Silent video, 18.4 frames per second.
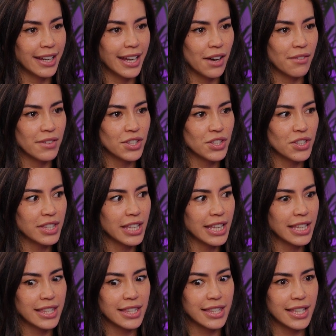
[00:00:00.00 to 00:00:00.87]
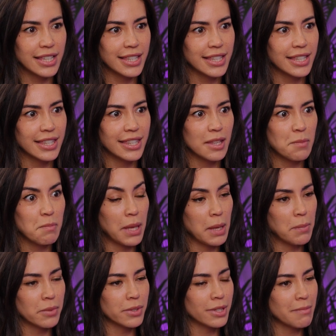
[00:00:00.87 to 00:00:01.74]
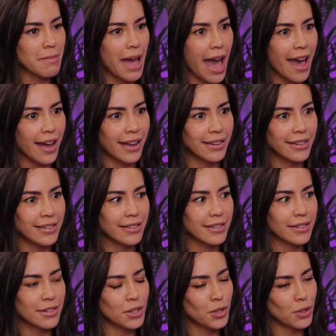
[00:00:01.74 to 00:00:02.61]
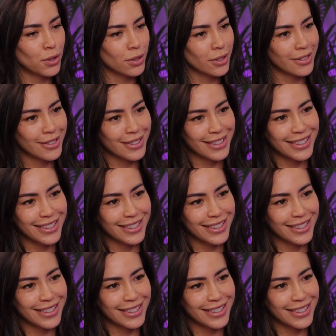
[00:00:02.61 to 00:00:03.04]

I was just like, the people demand the news.